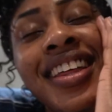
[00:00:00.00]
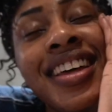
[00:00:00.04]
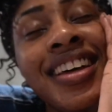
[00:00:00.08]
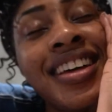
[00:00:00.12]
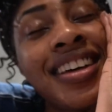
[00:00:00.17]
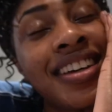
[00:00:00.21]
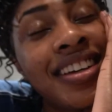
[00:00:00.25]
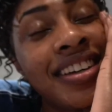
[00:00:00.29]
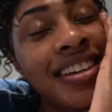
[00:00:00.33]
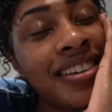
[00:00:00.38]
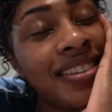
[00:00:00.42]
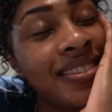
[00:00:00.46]

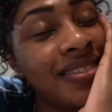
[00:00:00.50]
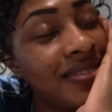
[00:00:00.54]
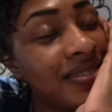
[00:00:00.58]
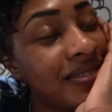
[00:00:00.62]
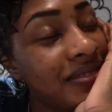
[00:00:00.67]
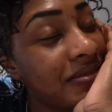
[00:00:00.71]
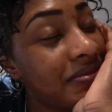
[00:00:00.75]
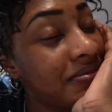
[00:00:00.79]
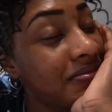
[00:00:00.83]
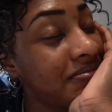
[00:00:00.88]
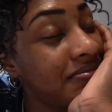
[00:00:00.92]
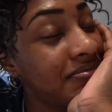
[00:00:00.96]

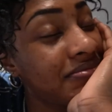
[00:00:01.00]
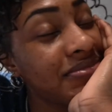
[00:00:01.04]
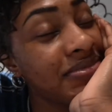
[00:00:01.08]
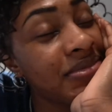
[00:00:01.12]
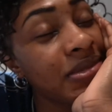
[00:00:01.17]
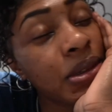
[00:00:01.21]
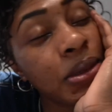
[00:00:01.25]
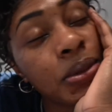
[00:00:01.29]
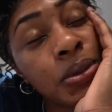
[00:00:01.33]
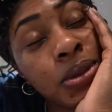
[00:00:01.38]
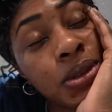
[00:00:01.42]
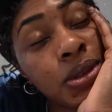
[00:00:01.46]

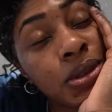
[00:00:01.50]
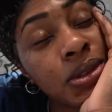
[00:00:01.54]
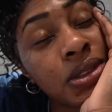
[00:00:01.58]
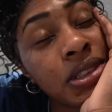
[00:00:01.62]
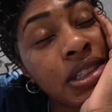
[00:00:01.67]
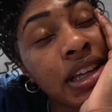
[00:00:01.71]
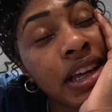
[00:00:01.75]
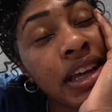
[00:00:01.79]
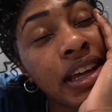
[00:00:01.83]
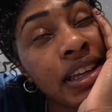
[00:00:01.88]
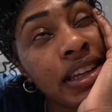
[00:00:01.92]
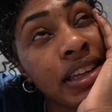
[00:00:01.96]
I'm so
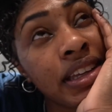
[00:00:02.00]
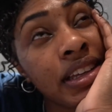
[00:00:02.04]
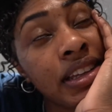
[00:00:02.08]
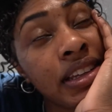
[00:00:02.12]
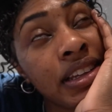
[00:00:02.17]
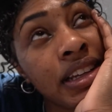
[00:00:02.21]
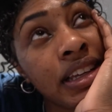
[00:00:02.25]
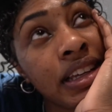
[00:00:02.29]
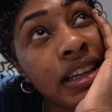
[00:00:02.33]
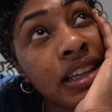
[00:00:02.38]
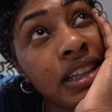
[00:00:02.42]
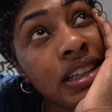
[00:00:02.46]
tired.
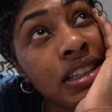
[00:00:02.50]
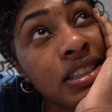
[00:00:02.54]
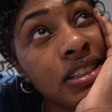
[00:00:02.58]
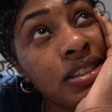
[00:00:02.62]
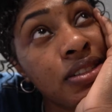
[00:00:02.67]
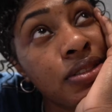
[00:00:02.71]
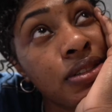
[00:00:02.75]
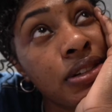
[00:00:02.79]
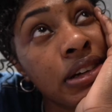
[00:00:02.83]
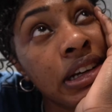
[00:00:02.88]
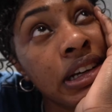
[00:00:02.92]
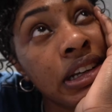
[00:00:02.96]
Like, it's
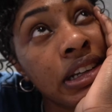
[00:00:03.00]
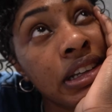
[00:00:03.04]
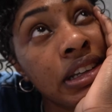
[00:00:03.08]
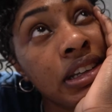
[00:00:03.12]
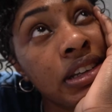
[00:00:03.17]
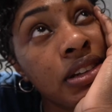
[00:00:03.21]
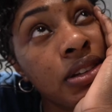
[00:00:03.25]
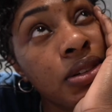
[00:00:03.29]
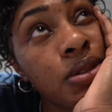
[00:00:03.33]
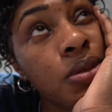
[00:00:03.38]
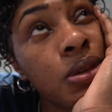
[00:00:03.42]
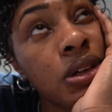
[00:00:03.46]

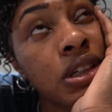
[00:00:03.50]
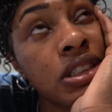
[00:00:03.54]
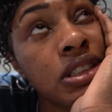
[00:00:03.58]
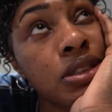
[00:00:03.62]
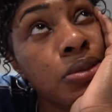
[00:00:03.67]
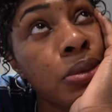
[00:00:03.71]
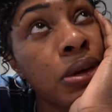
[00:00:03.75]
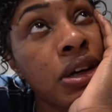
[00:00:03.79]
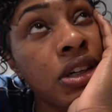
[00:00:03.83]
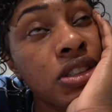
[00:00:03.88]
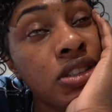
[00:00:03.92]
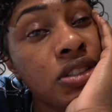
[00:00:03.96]
raining. Well, it's
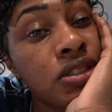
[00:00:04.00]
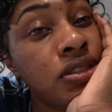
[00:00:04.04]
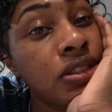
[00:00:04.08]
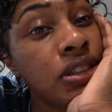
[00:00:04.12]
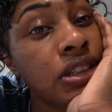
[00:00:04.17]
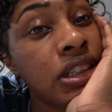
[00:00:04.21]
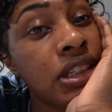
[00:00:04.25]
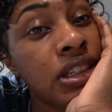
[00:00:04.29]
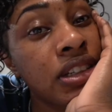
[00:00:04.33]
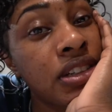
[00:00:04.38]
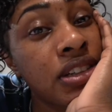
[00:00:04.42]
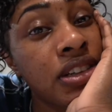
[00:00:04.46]
about to
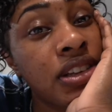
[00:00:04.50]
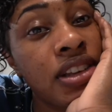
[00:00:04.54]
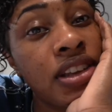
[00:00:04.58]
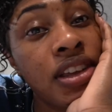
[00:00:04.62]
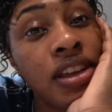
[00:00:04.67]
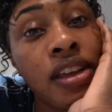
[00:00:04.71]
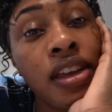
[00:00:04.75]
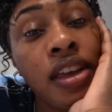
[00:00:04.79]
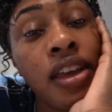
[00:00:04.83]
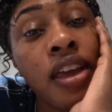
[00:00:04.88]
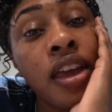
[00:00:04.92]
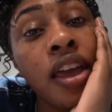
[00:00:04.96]
rain
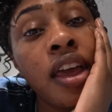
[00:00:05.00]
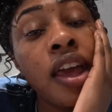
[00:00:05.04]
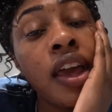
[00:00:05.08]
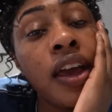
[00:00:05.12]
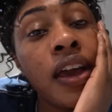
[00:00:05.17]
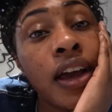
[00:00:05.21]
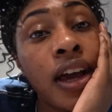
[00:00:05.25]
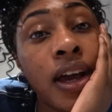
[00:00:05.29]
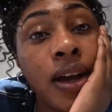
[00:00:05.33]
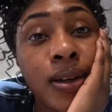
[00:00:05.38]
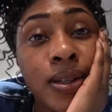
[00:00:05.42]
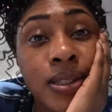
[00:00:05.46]

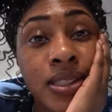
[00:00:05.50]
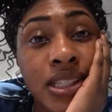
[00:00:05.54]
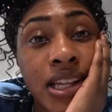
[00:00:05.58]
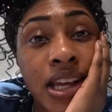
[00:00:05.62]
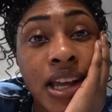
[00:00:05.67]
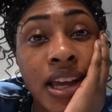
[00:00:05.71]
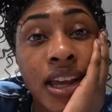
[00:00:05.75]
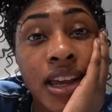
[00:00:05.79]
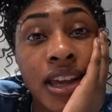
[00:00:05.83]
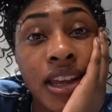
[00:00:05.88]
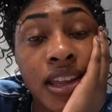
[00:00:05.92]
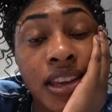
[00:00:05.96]

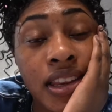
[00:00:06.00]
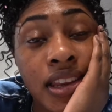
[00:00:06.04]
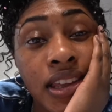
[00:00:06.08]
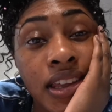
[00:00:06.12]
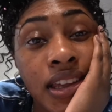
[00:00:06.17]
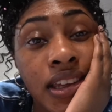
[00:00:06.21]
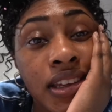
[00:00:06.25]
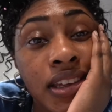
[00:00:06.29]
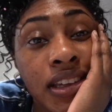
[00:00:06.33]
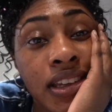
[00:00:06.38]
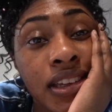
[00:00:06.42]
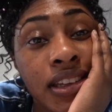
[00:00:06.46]
outside.
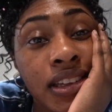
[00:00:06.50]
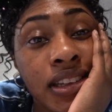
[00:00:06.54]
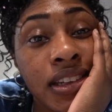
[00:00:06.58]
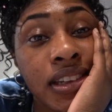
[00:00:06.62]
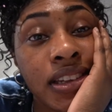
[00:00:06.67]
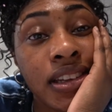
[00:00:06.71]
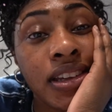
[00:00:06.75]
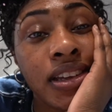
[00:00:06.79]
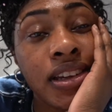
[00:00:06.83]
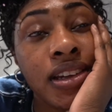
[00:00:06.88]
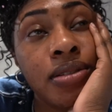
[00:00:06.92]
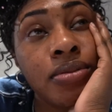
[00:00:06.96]

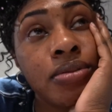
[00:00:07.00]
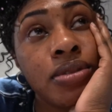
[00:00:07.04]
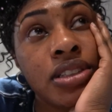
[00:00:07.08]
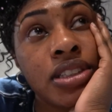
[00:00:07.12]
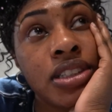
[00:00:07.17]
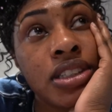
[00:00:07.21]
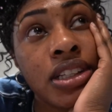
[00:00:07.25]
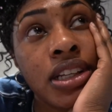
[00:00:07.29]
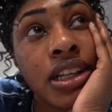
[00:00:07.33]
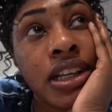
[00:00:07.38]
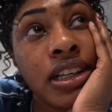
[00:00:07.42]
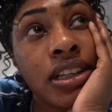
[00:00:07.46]
And I'm
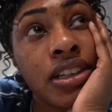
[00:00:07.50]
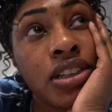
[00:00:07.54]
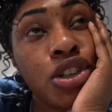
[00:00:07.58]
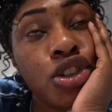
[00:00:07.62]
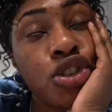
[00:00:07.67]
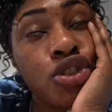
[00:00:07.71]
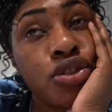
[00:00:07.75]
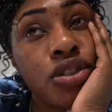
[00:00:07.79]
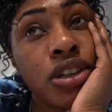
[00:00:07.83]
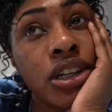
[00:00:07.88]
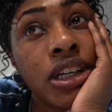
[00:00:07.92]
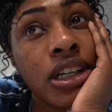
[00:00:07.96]
just, like,
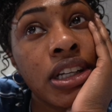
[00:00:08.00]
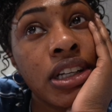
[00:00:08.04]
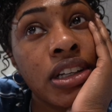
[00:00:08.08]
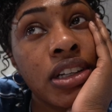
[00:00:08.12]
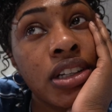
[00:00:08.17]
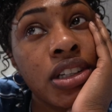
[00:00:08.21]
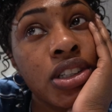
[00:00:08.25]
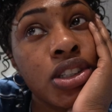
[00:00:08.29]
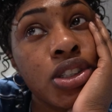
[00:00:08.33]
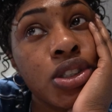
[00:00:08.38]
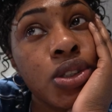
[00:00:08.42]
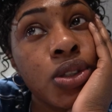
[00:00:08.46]

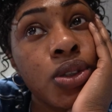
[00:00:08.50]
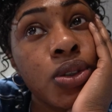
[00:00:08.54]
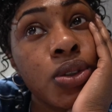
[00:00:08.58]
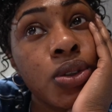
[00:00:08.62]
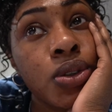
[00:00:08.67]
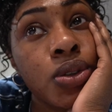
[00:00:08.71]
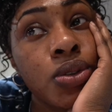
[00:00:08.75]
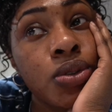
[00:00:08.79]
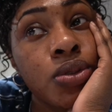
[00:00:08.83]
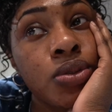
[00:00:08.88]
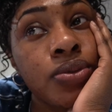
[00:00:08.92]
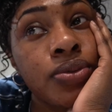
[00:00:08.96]
drained.
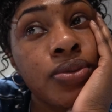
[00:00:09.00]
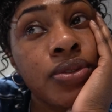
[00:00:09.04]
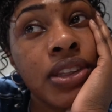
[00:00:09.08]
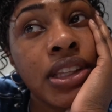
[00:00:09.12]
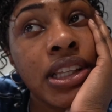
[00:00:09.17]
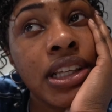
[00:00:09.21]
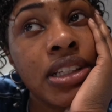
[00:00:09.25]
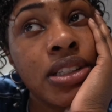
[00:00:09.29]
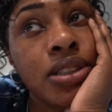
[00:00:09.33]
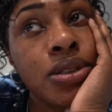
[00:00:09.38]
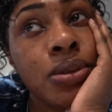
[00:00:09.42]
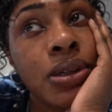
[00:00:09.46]
So,
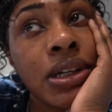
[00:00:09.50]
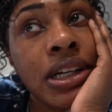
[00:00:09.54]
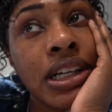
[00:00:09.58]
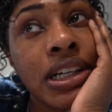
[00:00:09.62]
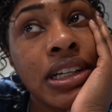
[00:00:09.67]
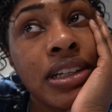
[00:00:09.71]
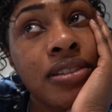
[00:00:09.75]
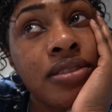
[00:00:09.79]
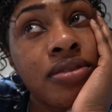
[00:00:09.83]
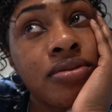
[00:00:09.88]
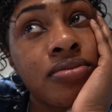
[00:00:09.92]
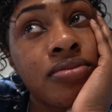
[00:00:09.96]
that's
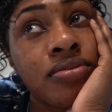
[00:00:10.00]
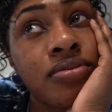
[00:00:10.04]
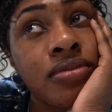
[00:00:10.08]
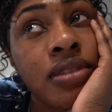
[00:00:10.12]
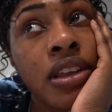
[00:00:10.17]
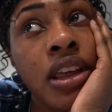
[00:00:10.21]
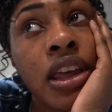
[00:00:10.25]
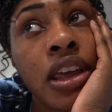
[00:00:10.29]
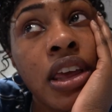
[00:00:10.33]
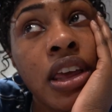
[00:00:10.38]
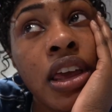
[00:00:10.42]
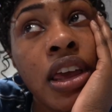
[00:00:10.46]
why
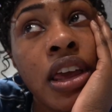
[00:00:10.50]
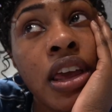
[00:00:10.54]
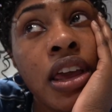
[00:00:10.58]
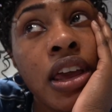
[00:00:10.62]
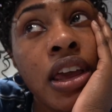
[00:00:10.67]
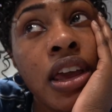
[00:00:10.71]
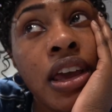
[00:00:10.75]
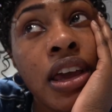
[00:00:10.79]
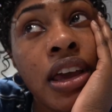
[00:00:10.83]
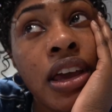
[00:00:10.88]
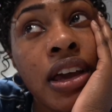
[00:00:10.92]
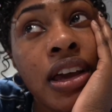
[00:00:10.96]

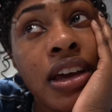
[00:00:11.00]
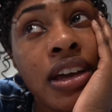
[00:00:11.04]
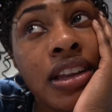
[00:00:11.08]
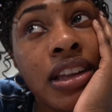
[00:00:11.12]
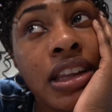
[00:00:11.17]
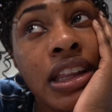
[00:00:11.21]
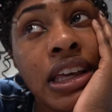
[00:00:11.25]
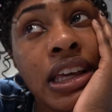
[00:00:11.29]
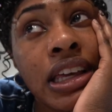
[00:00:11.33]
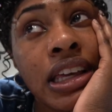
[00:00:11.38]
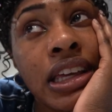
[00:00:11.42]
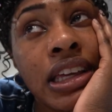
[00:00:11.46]
I,
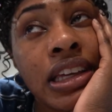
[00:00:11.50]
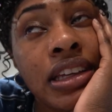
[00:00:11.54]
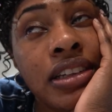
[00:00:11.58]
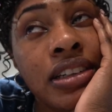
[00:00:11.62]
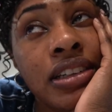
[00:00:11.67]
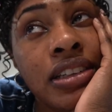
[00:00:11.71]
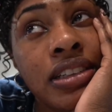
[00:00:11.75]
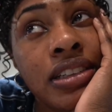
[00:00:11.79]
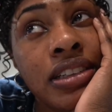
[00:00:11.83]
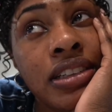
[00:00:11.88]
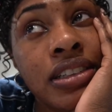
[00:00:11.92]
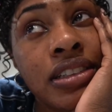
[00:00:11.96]

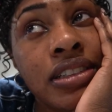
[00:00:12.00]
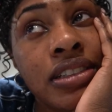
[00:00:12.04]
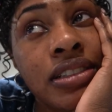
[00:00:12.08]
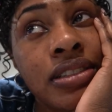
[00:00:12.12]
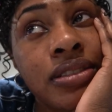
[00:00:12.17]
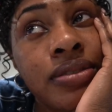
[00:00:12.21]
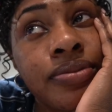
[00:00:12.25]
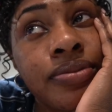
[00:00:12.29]
like,